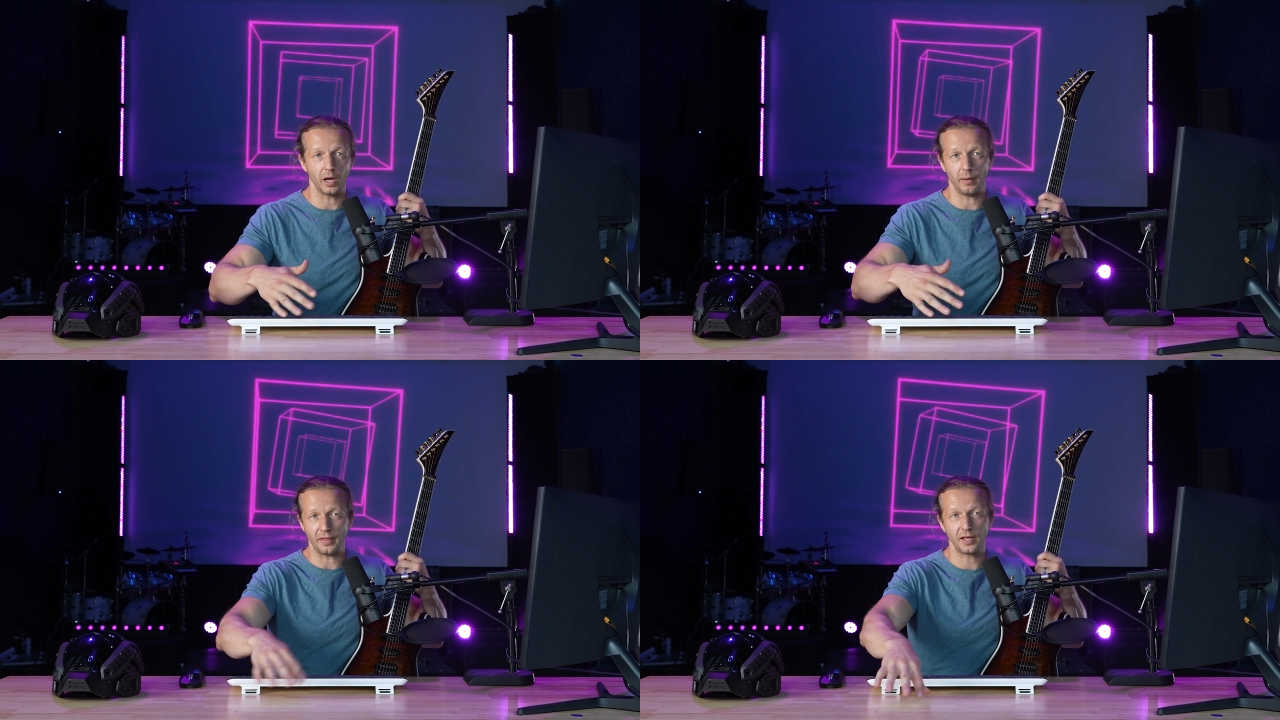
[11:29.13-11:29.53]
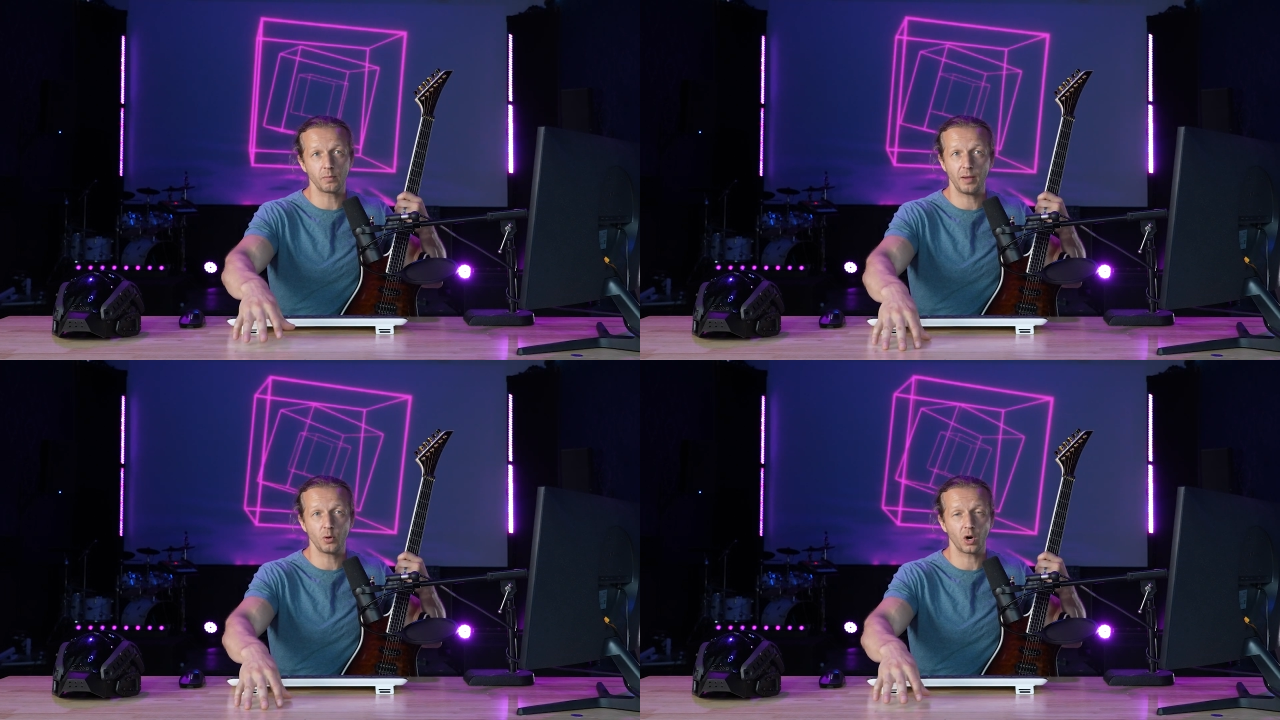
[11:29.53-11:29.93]
I think
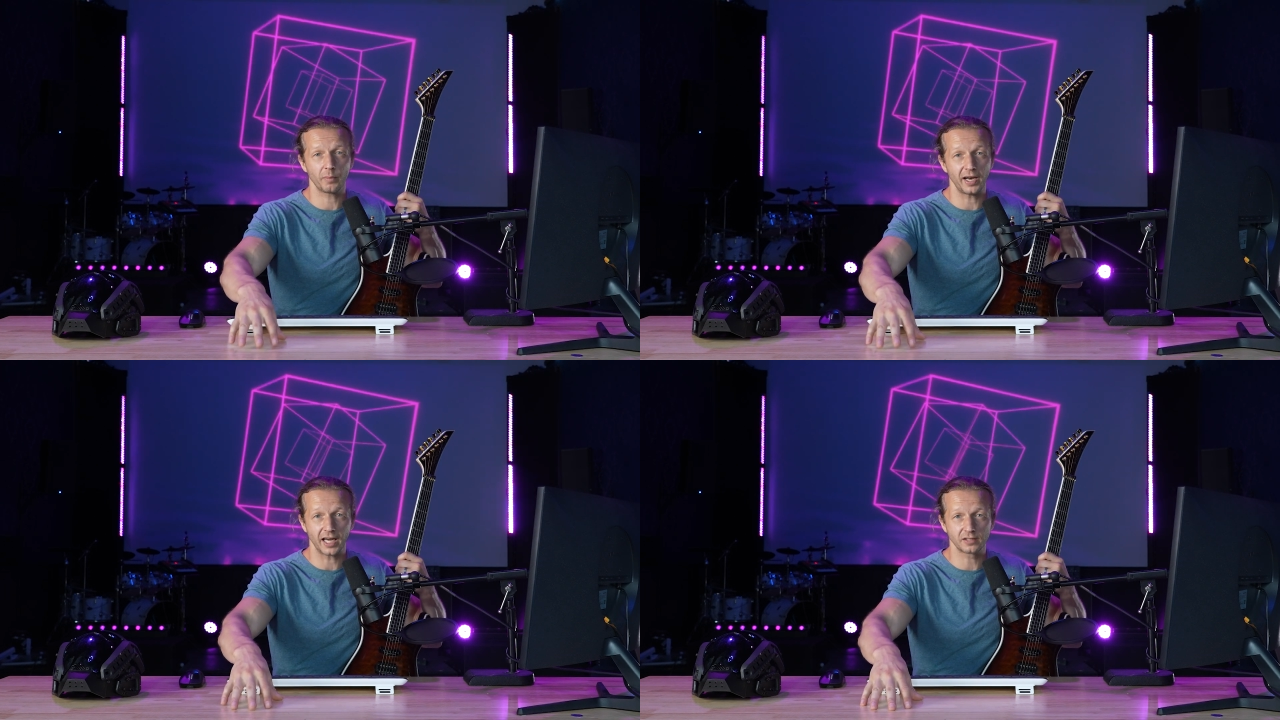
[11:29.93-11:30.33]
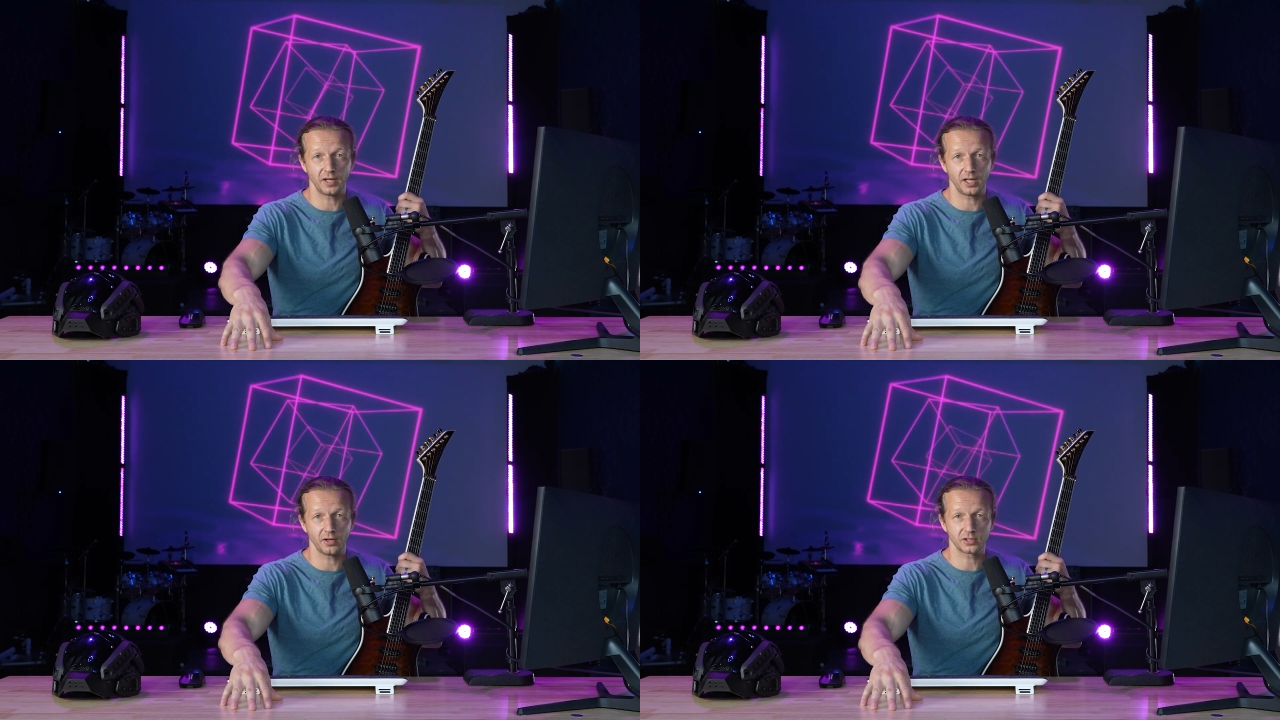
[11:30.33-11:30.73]
maybe one of my next
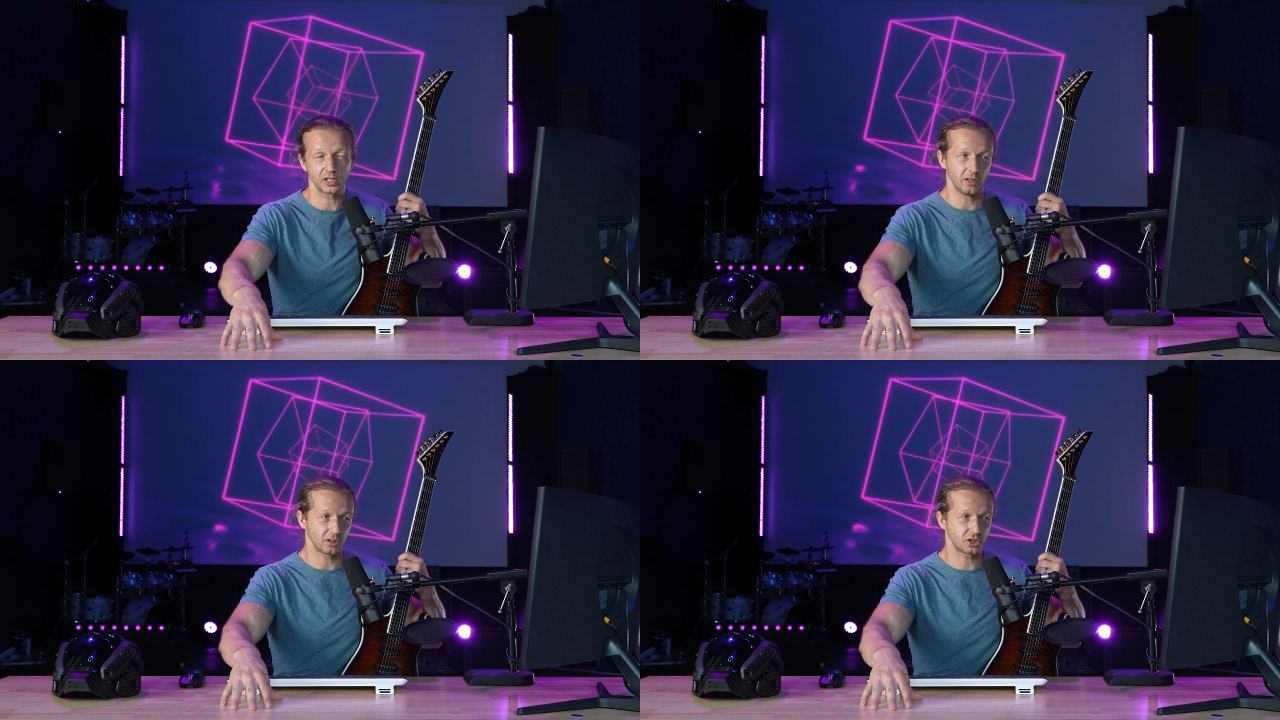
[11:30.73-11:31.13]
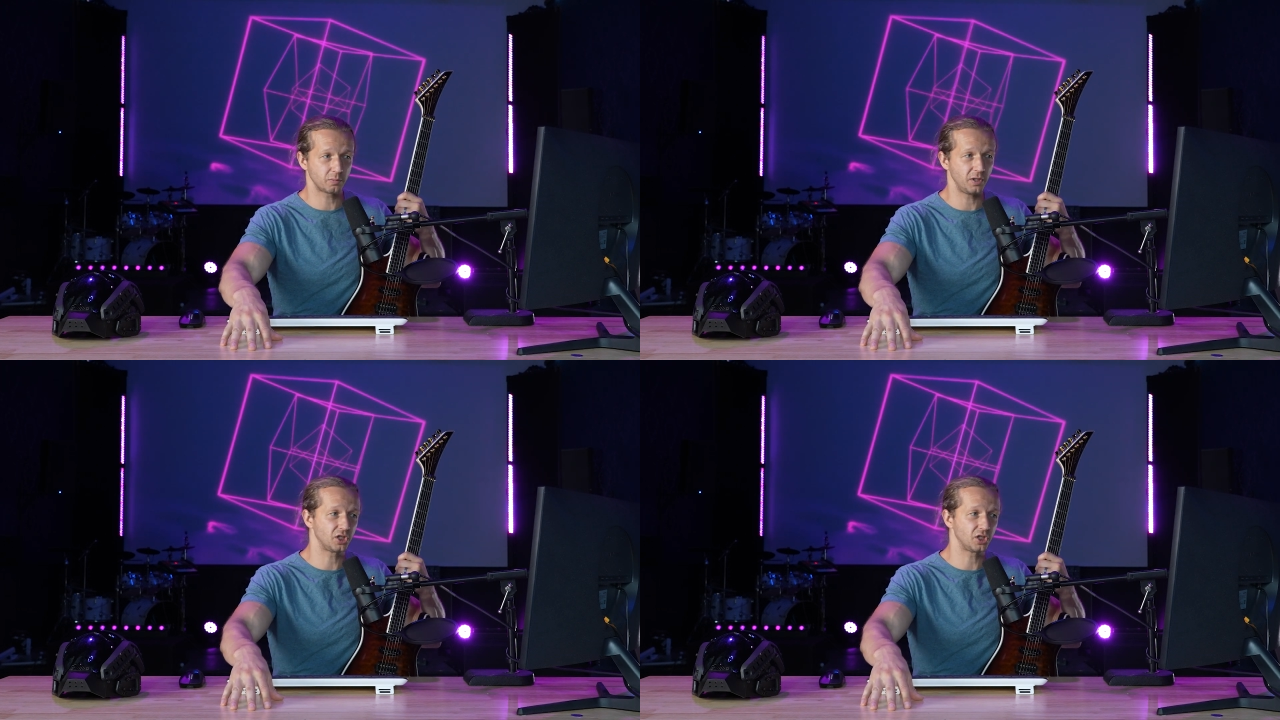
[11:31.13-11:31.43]
videos it'll just be